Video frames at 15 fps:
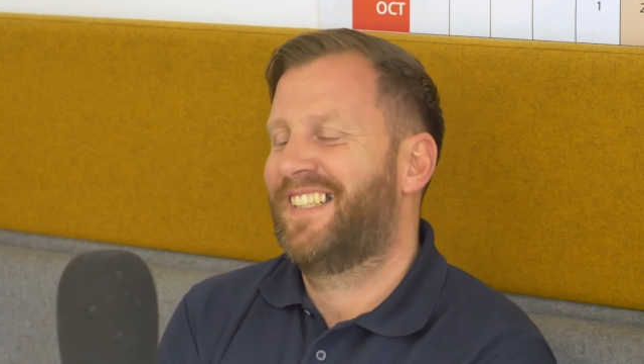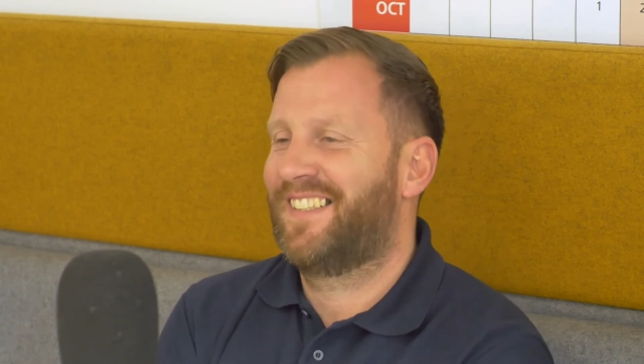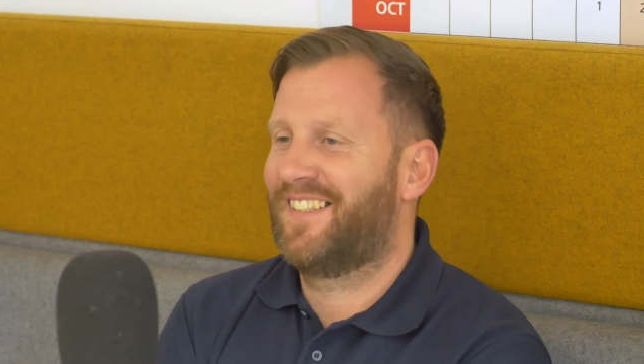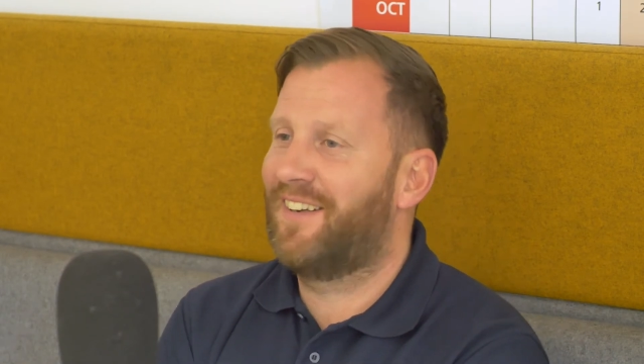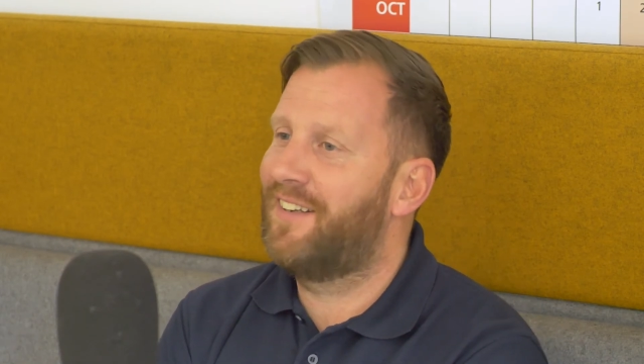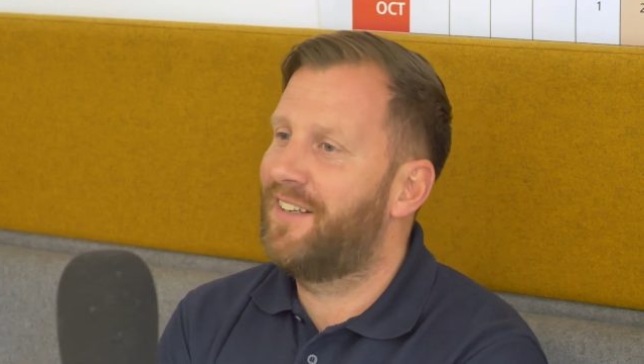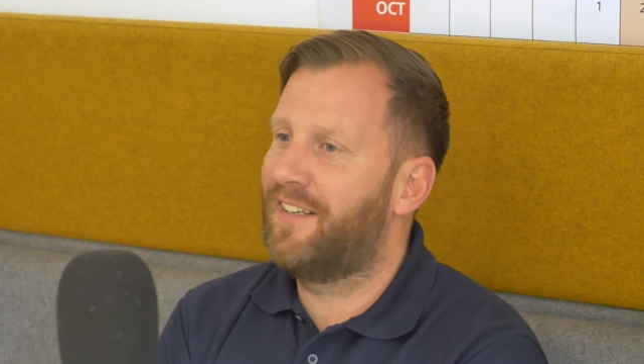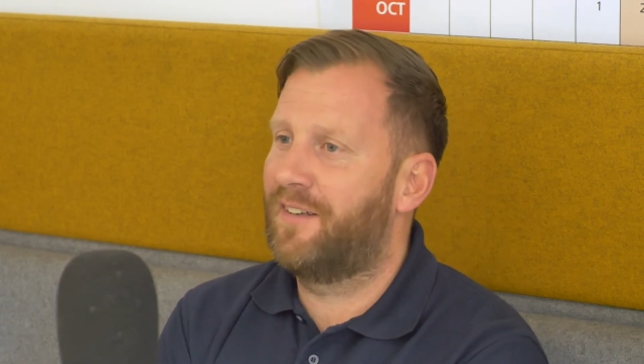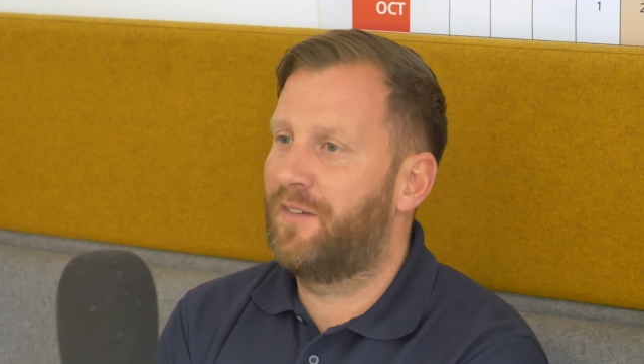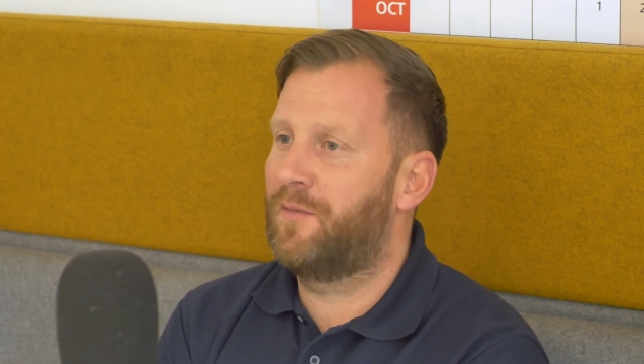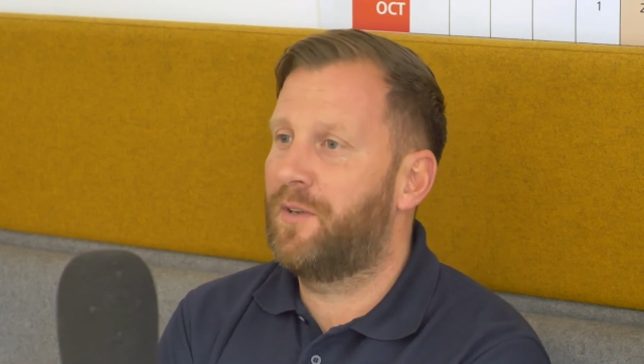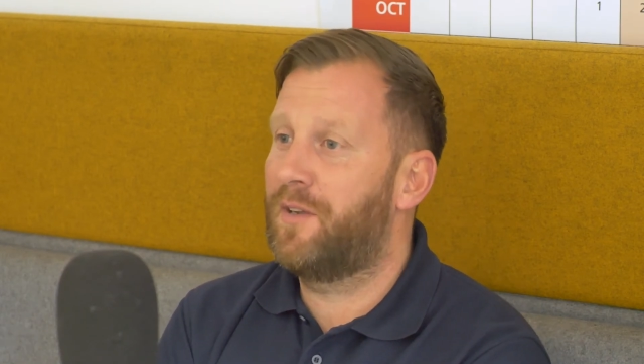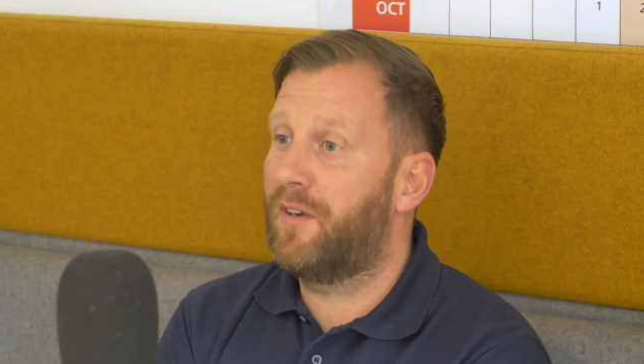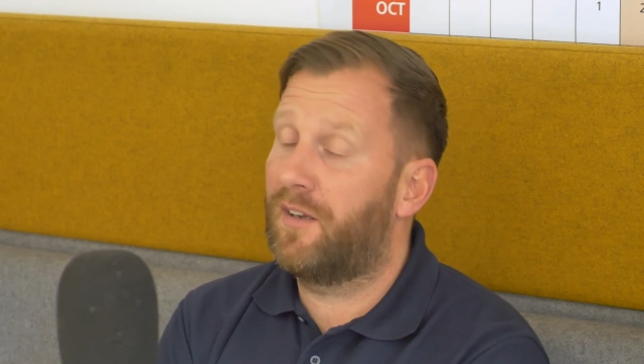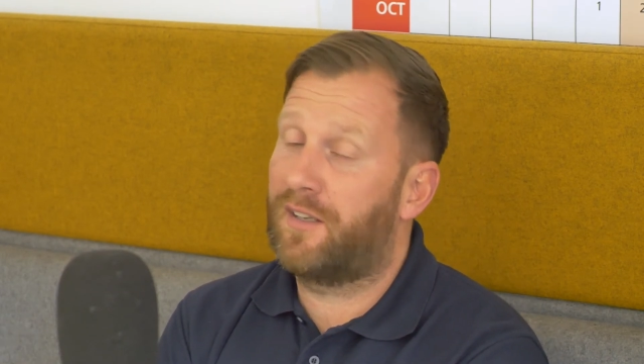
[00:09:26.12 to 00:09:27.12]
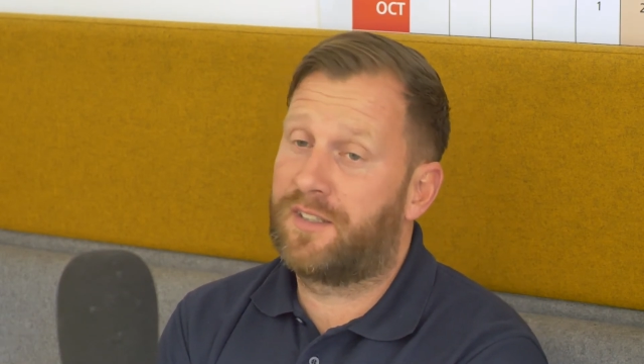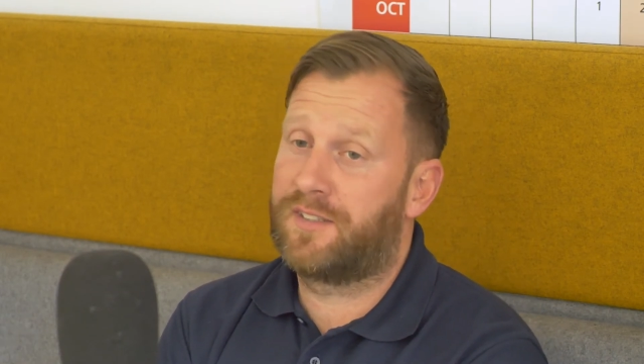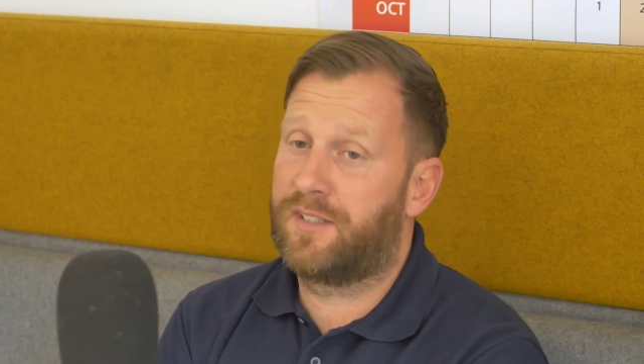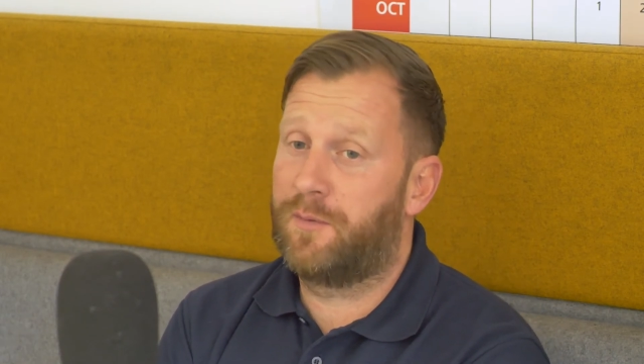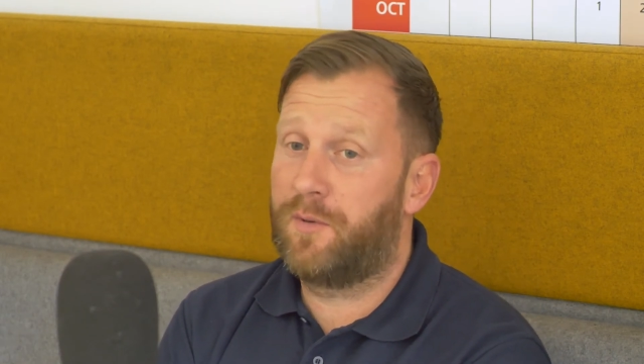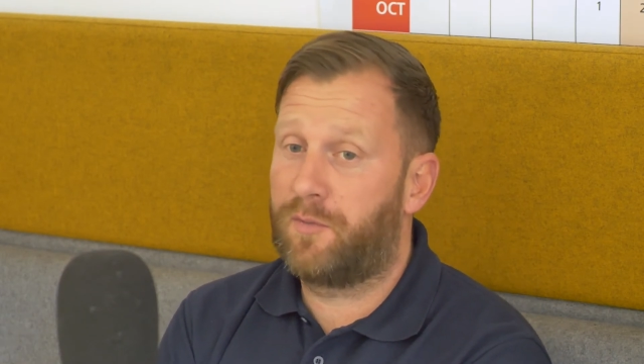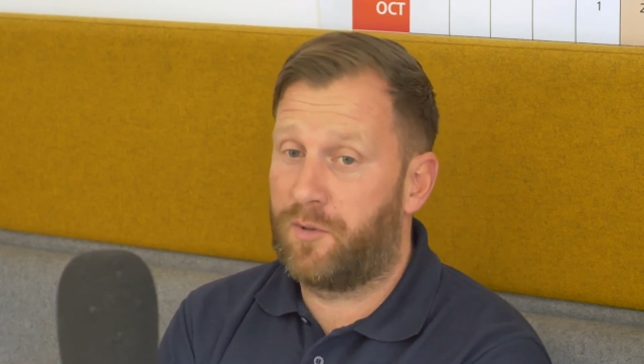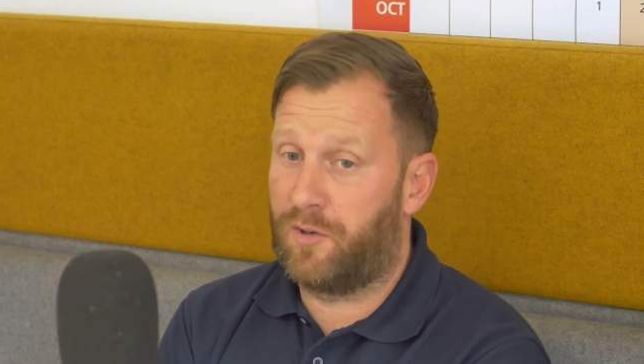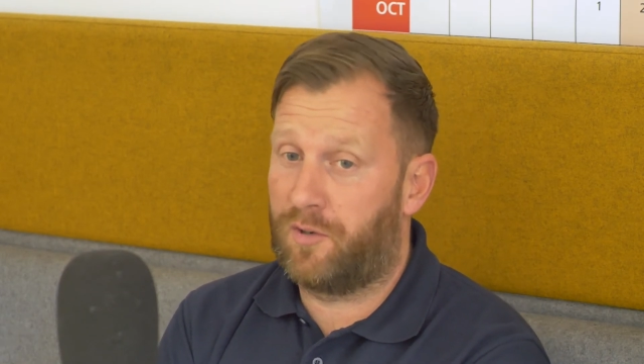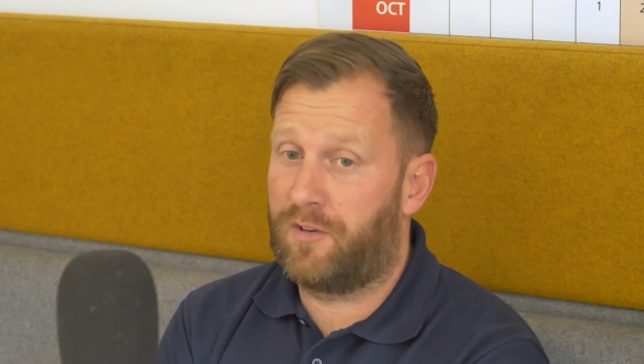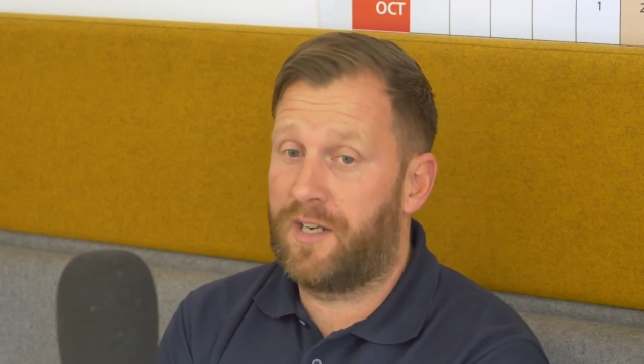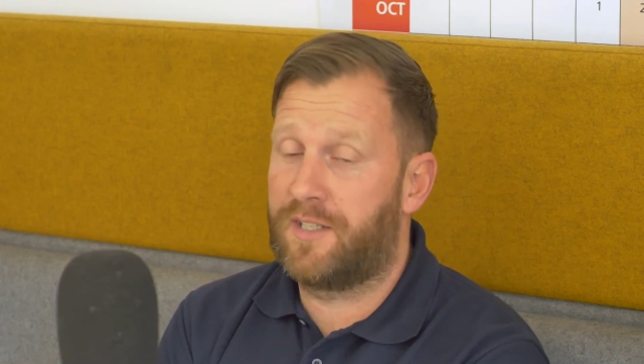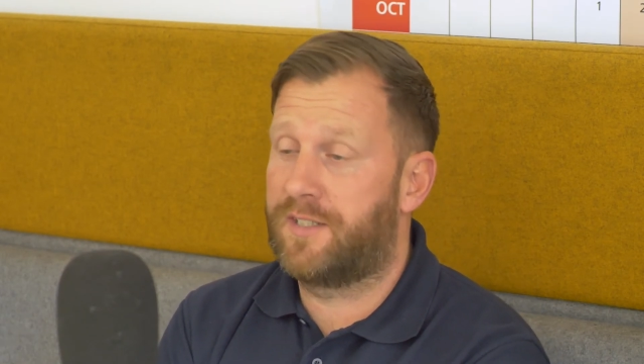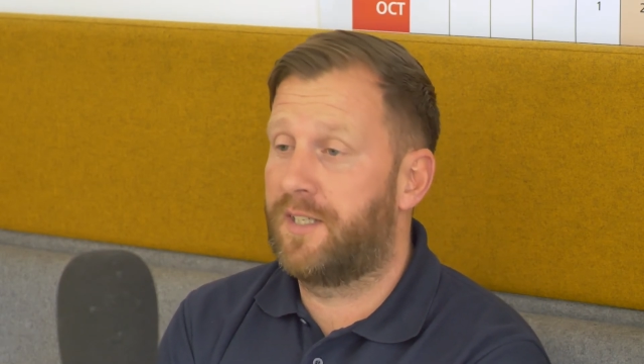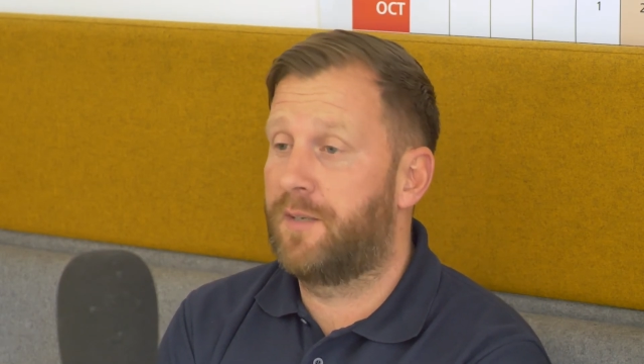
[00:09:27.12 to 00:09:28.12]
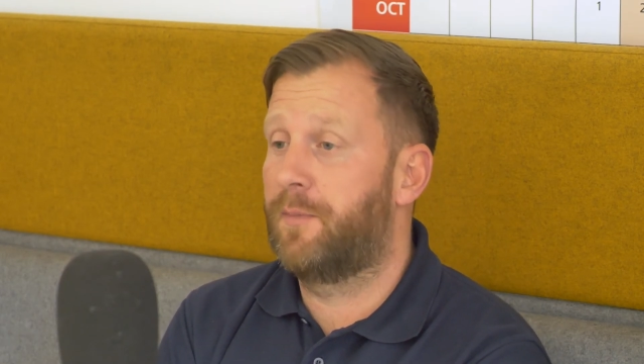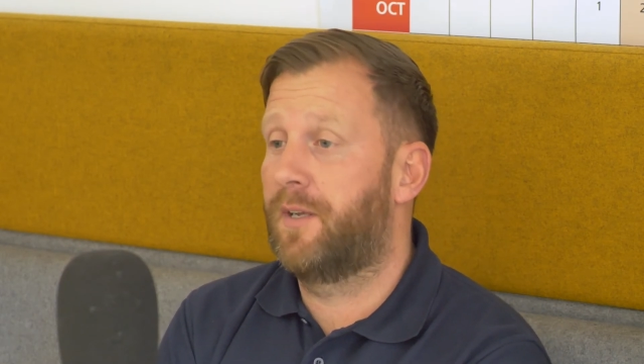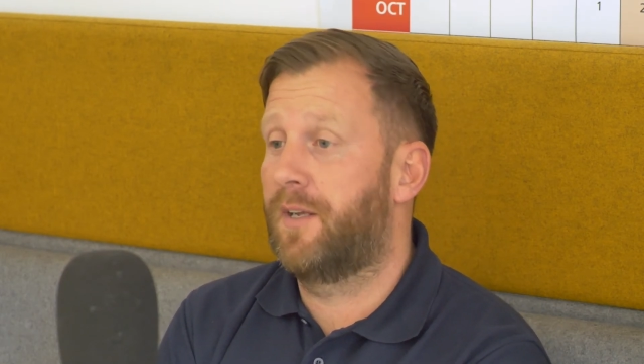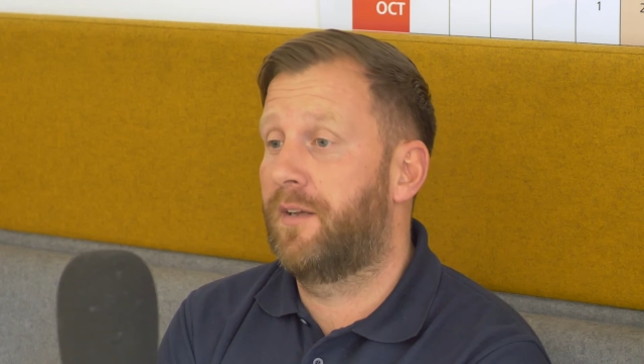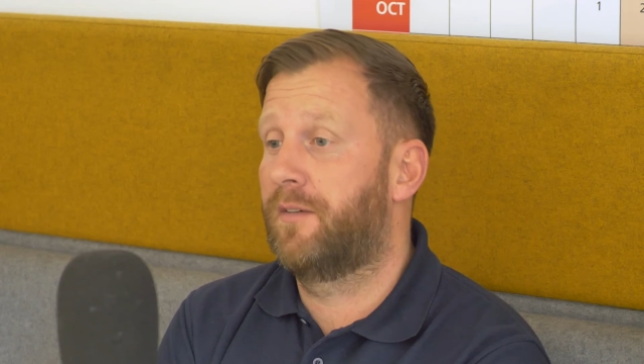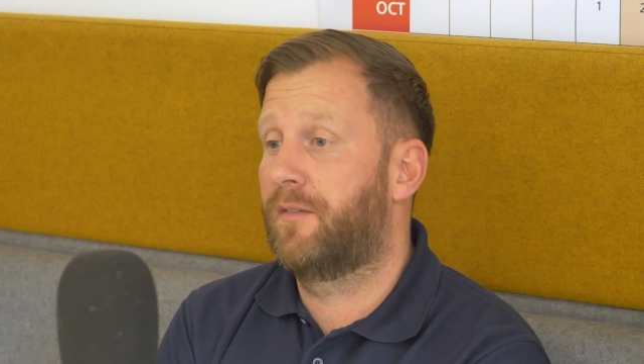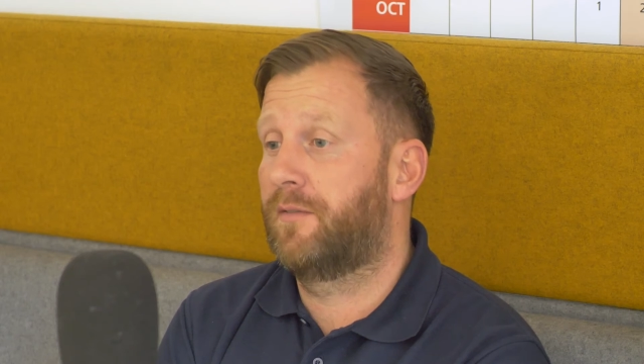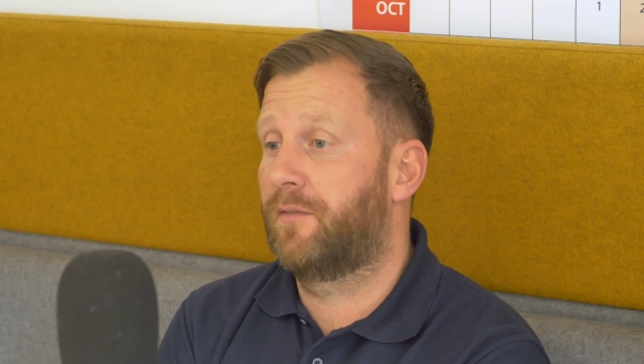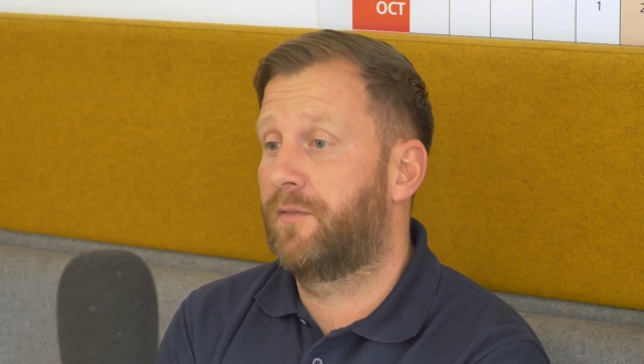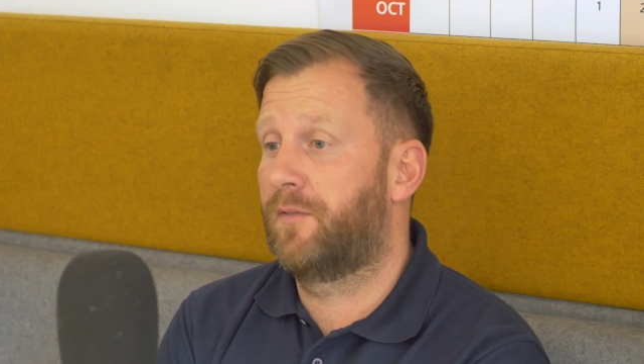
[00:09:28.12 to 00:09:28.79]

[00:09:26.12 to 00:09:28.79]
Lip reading: No, yeah, like I said, we've got a great team here